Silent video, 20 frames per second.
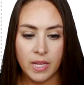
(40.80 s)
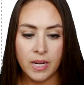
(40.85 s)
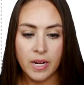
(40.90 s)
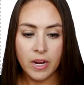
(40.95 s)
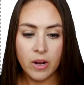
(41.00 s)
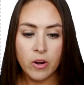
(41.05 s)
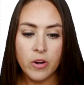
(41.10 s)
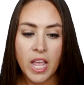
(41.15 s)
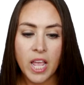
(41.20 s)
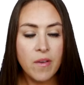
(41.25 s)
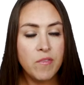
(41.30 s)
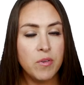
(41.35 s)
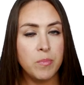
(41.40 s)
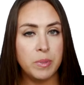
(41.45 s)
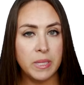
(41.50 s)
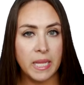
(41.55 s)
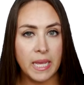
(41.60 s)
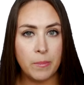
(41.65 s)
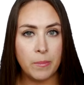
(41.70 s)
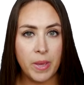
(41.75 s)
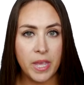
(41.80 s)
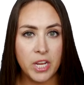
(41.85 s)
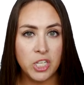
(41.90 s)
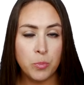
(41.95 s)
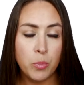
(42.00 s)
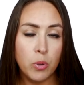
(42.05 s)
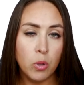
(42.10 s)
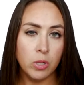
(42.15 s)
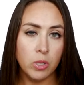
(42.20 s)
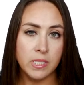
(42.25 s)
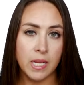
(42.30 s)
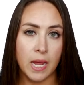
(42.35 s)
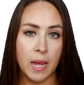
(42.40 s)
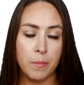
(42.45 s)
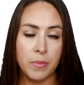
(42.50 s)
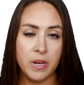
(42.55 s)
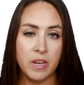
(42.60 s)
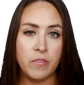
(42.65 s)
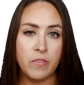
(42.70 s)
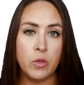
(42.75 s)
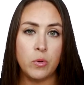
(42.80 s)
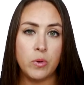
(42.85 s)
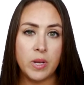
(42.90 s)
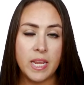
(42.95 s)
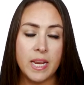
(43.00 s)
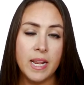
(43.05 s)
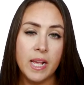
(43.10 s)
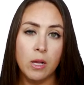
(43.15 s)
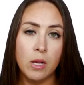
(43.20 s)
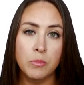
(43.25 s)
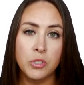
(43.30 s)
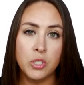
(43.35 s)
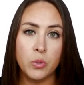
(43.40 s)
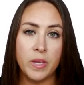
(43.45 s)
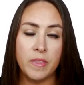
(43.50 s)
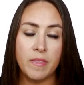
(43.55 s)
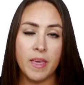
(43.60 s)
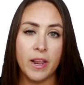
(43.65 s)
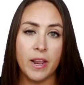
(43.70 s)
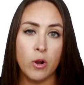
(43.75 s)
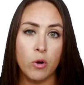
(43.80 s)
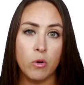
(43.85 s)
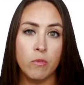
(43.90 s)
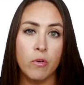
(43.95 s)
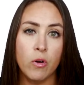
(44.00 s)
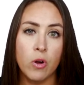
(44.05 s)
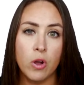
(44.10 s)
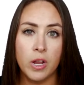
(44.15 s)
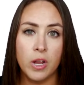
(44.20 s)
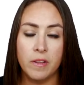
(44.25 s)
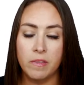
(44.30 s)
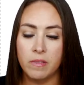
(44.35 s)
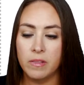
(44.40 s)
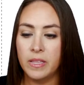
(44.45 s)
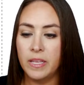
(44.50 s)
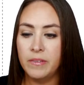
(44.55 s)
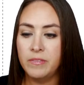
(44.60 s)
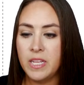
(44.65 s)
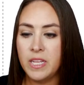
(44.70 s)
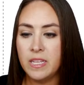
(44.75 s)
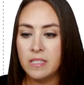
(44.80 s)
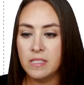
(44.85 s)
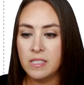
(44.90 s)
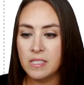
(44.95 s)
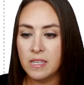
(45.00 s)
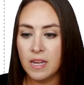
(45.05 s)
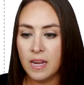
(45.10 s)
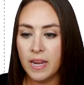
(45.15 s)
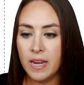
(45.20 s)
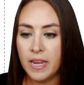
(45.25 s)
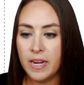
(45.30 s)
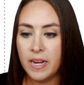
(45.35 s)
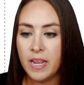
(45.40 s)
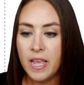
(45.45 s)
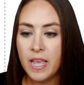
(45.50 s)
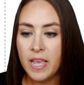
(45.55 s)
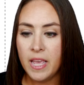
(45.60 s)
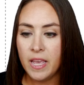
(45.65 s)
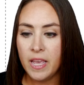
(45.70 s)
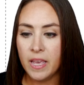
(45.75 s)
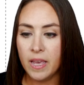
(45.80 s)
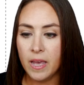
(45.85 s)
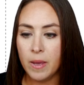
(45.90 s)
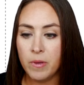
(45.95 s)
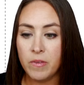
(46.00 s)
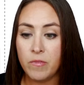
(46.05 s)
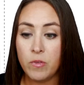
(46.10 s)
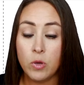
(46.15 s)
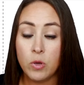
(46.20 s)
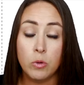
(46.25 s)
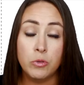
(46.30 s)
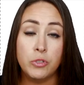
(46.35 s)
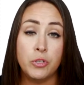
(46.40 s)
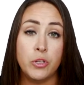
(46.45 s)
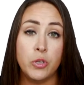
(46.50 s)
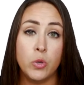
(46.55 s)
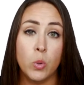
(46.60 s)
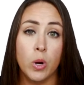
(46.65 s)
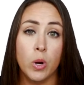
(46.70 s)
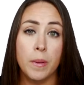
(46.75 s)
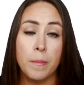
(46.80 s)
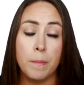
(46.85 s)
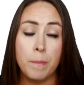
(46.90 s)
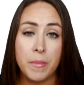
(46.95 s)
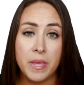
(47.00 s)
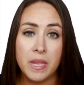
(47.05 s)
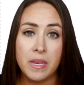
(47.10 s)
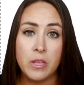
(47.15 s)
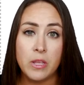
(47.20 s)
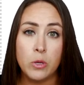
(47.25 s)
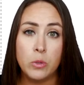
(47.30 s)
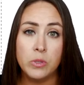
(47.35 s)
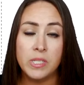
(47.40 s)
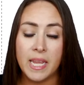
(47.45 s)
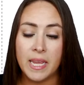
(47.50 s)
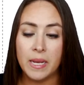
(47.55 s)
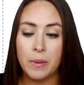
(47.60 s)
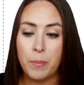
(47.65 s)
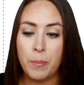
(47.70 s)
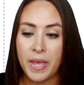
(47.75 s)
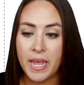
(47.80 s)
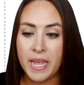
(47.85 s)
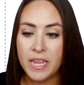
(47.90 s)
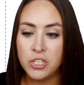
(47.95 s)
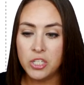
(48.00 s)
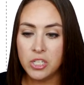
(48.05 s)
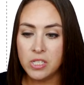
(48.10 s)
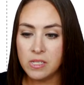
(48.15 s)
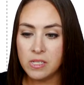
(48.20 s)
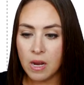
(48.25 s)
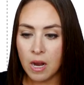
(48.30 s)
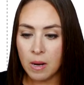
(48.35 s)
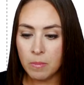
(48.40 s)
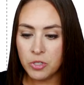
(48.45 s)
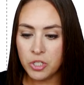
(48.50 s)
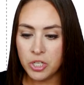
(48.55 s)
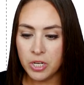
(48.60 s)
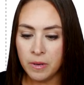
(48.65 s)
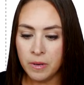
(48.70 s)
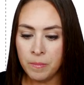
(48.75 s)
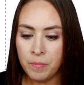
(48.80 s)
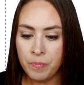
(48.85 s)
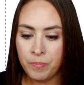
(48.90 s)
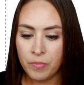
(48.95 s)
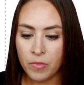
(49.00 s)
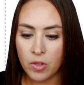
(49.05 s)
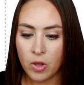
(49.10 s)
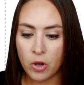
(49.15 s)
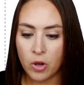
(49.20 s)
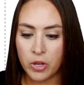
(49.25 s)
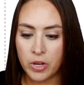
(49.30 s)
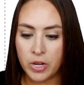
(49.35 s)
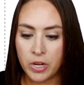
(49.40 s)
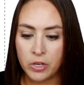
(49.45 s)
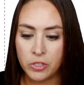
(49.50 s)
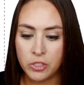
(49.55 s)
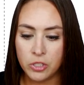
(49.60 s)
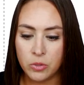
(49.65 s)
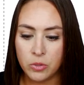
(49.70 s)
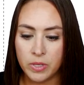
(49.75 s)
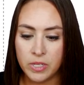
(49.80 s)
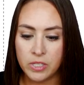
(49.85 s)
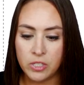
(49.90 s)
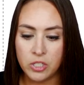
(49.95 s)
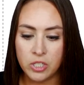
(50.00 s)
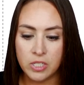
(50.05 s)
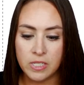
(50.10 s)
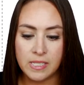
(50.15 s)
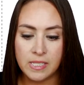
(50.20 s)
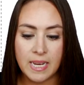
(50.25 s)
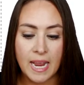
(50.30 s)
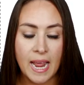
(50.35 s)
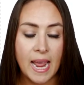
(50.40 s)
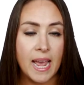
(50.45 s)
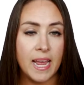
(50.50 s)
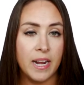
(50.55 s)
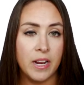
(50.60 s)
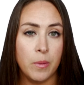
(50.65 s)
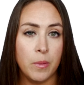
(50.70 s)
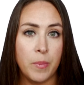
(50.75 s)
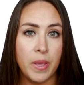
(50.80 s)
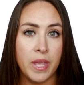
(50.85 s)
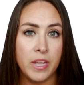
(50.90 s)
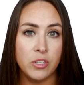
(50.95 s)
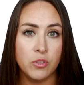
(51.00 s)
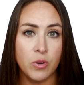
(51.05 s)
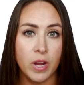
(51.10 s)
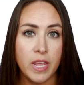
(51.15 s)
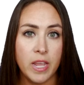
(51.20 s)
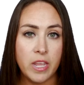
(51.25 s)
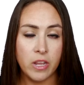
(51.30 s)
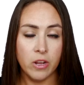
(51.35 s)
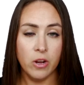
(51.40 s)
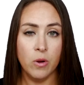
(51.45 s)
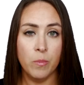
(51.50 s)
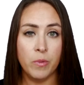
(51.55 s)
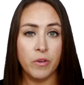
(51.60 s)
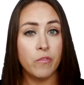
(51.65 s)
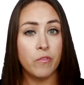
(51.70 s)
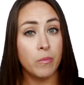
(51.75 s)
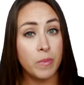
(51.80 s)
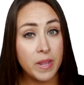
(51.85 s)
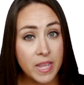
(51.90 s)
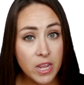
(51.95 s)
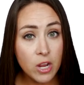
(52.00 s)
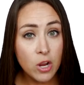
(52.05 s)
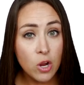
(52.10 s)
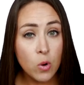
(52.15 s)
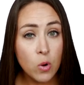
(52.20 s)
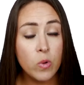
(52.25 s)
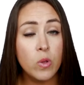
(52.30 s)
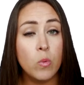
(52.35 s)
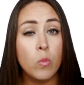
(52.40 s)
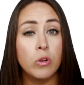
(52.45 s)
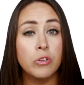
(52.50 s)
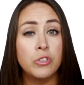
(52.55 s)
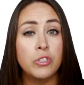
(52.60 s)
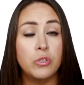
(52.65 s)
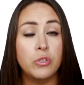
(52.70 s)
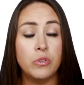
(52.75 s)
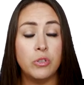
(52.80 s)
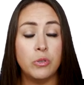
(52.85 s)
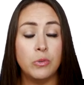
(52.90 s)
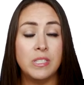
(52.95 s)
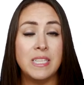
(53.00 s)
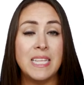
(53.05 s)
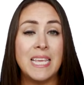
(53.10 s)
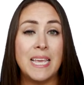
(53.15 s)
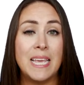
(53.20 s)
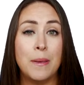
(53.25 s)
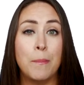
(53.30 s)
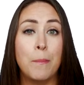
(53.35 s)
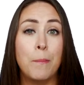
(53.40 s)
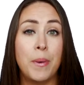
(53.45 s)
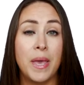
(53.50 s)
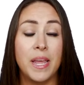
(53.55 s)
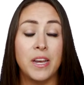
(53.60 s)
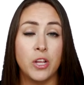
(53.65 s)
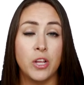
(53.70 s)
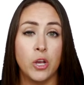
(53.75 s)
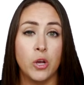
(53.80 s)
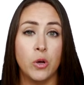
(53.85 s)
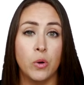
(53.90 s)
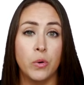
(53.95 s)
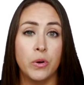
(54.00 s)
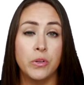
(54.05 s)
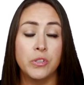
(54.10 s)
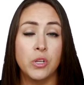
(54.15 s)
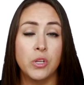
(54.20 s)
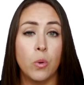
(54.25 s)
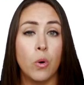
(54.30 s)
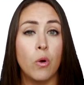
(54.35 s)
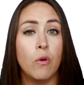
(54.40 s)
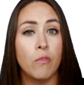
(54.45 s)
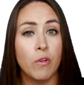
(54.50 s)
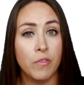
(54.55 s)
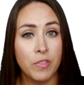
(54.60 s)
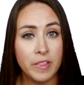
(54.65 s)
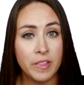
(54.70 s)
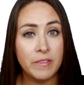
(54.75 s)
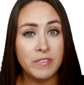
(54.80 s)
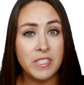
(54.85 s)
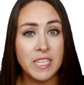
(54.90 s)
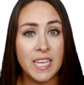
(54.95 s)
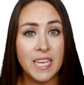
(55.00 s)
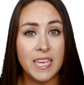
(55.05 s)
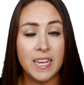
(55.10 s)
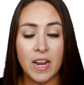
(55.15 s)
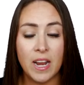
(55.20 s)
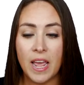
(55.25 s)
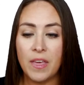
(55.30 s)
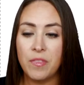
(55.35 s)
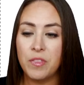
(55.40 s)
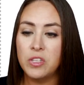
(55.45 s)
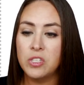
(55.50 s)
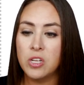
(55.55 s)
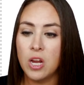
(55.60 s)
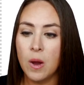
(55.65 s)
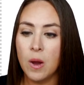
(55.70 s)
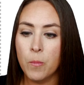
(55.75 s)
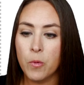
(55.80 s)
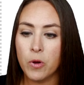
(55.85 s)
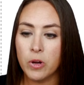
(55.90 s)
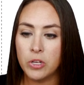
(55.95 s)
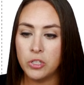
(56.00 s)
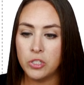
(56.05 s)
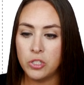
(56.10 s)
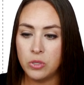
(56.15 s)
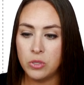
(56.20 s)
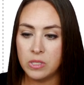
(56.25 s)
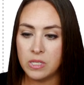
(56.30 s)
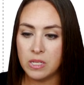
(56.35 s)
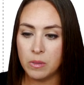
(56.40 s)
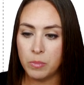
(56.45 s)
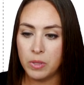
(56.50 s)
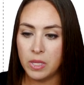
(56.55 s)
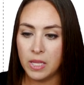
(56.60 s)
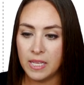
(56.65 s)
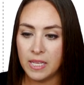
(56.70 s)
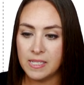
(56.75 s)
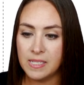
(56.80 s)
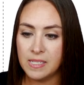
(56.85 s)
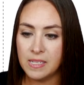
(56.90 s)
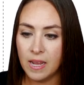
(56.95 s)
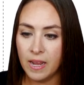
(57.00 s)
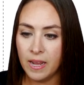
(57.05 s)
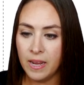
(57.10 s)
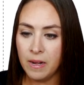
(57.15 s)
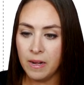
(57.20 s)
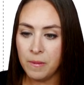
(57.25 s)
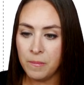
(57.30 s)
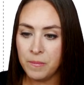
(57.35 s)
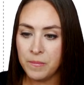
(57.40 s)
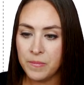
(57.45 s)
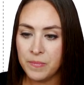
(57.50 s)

And I already have a blank page pulled up, but if you need help doing that, over onto the left-hand side, um, if you go to your menus and pages option, all you need to do is just add a page right here. But from here, we want to use the embed code. So over on the left again, at the top, we're going to choose the plus sign.